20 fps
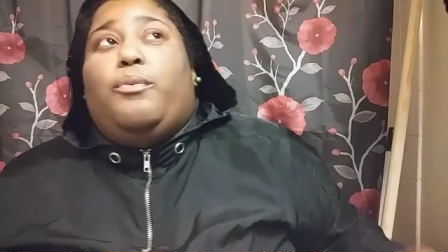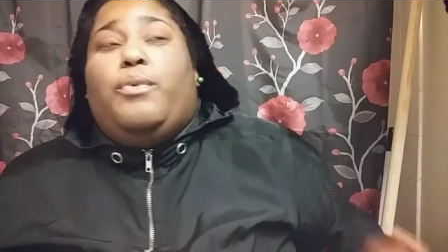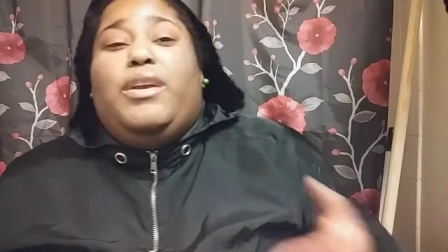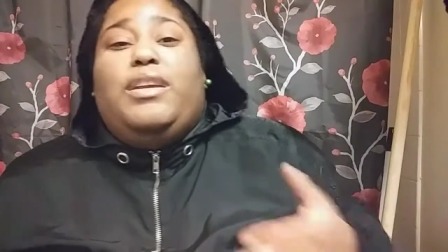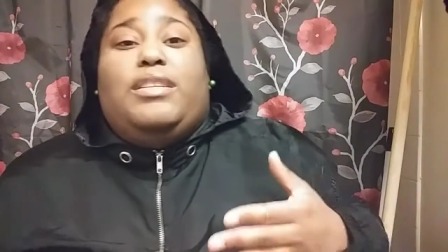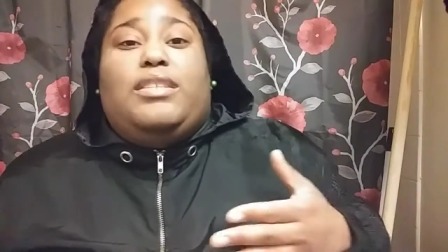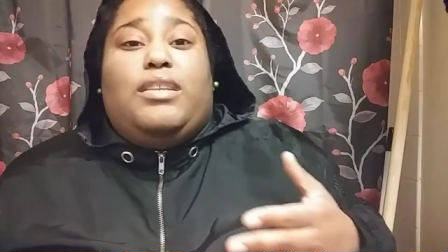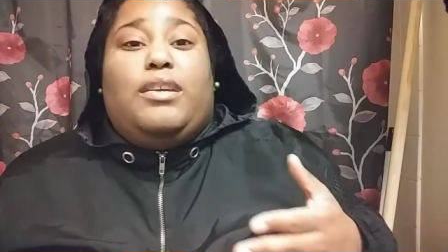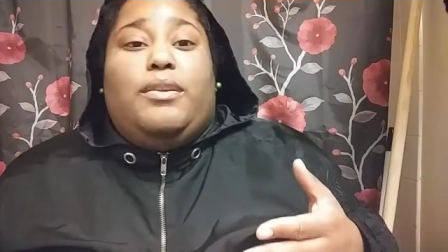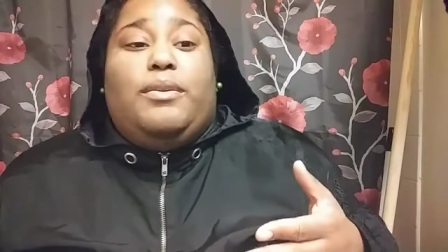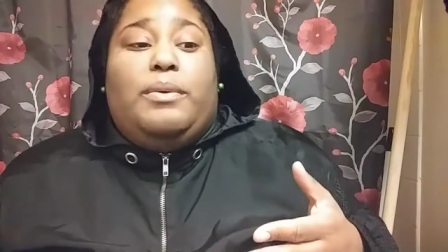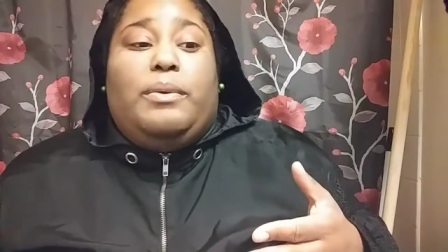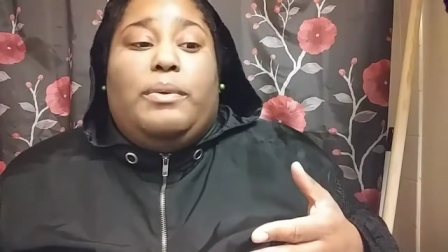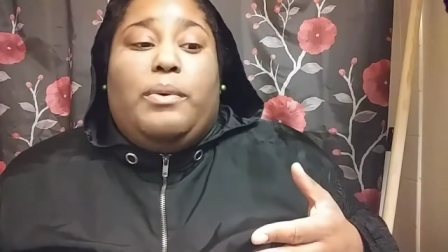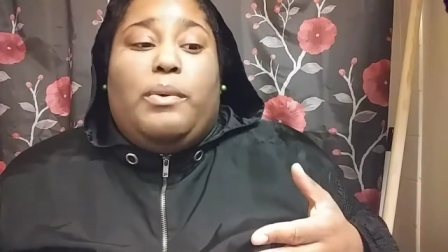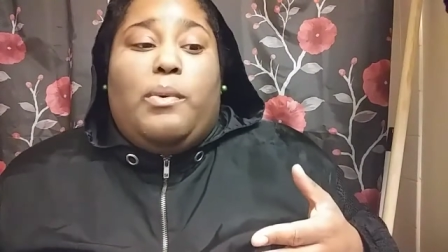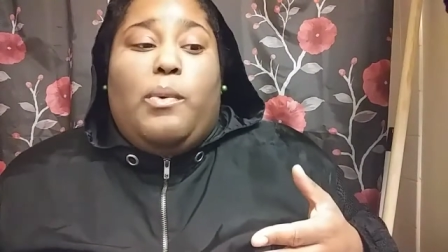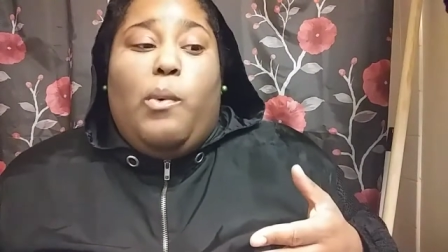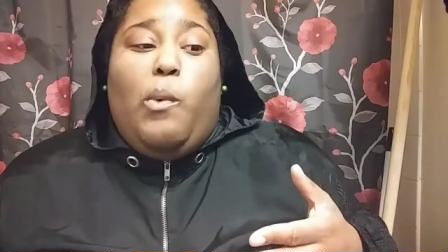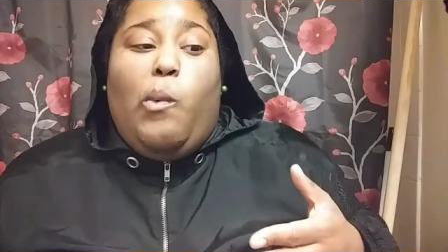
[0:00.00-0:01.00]
reason
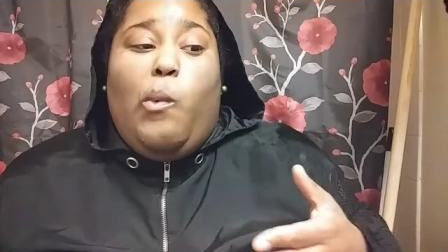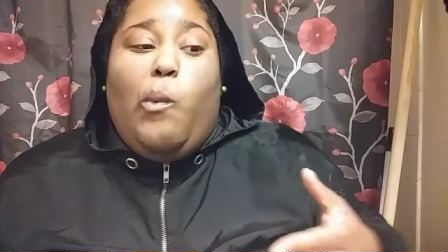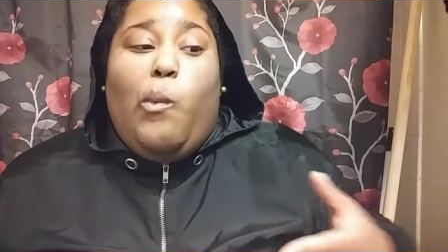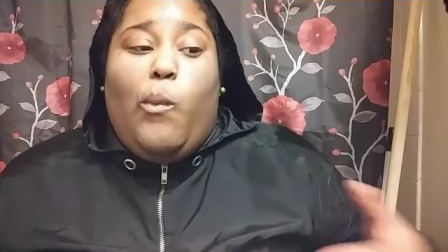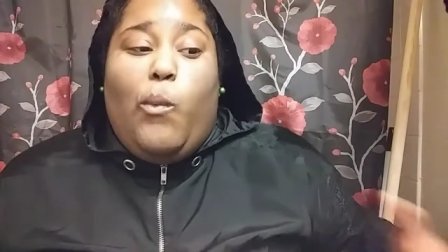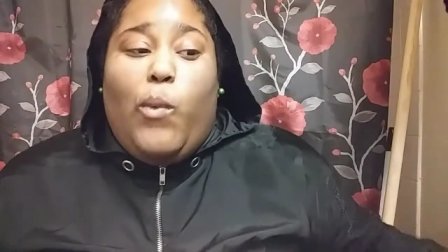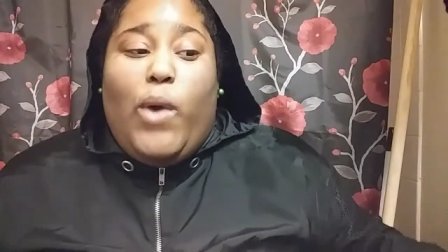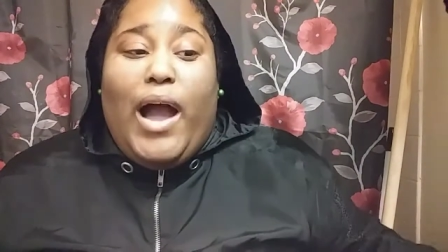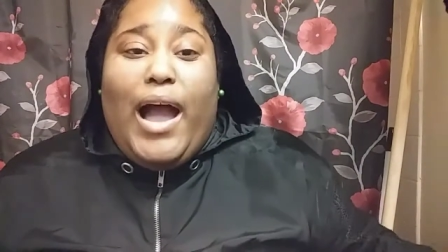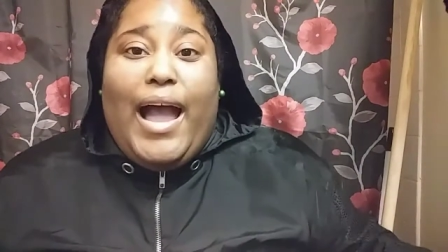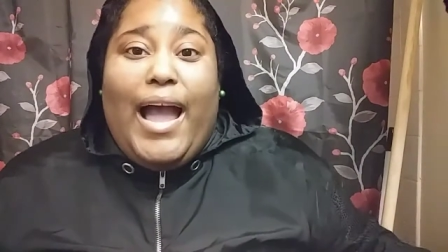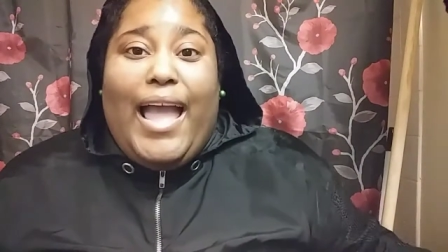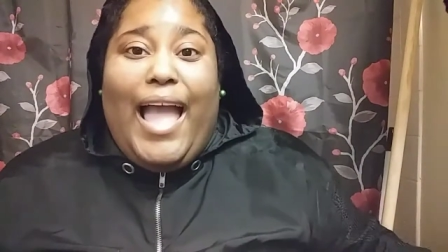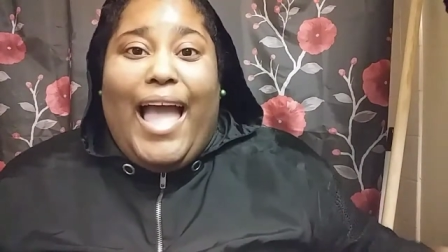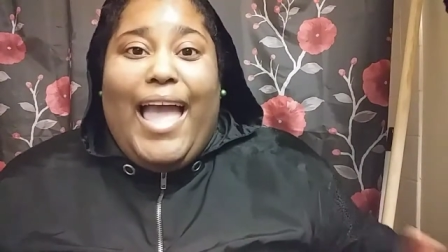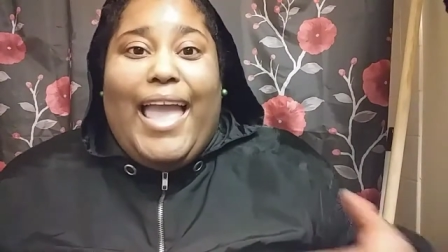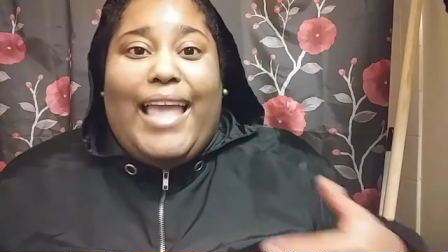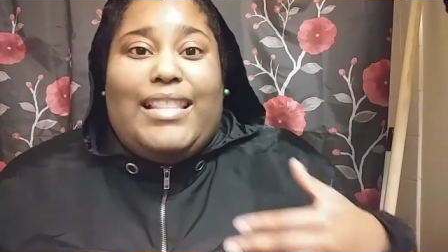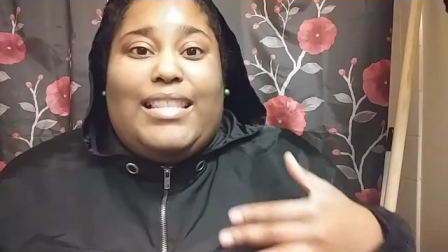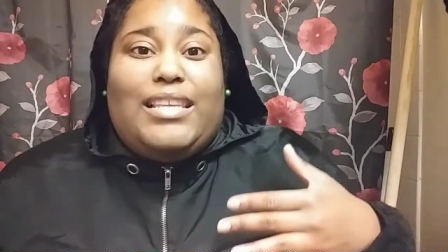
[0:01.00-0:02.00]
why I
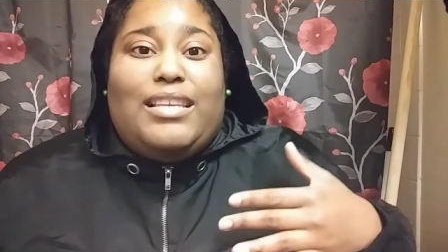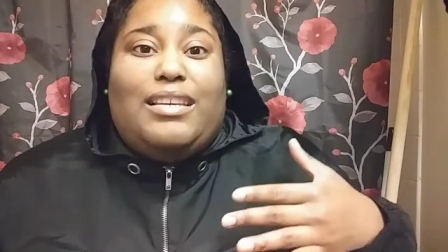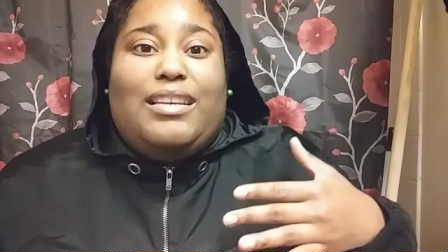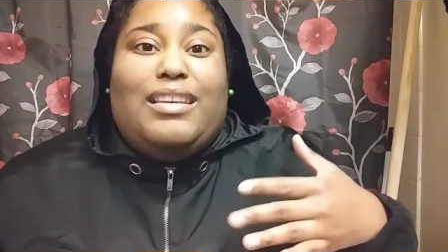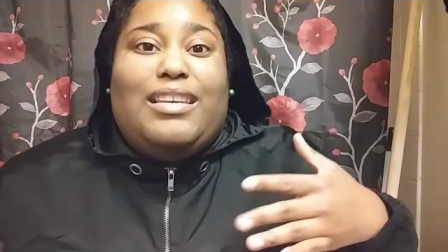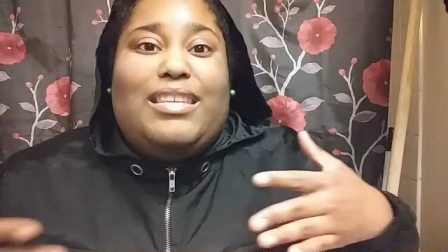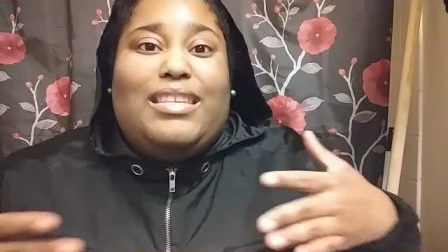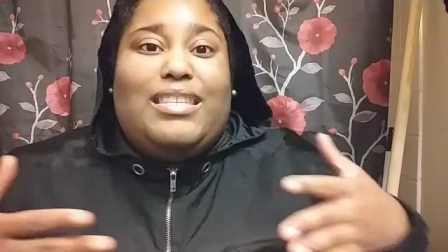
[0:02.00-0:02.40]
had to